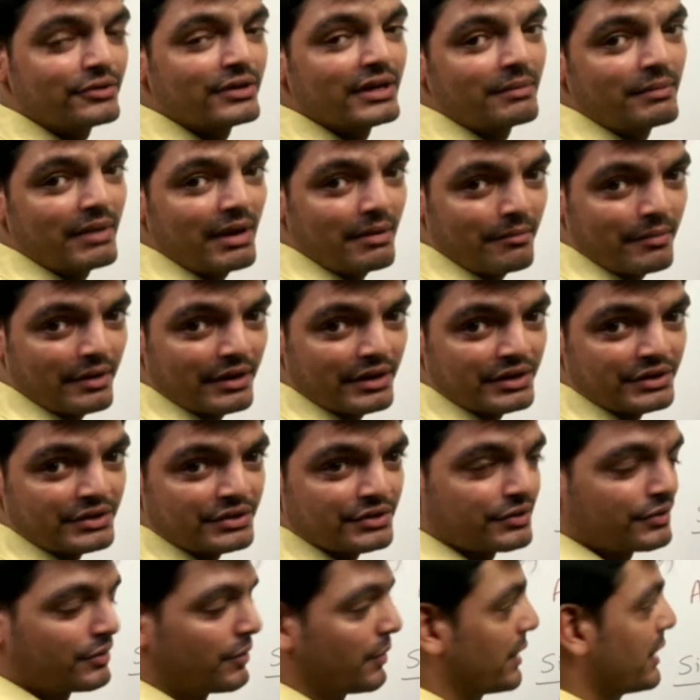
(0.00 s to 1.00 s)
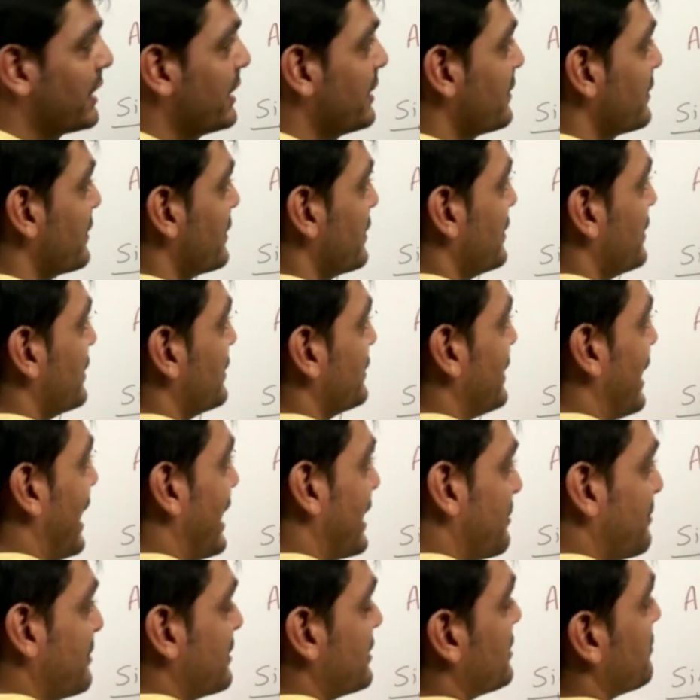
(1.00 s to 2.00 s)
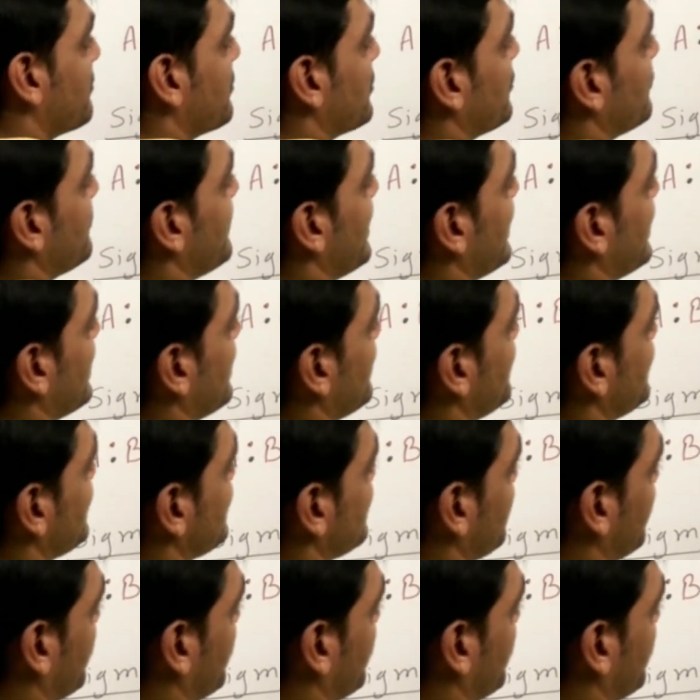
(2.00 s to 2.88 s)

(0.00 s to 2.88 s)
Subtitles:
to remember it. Okay. The atomic number of beryllium is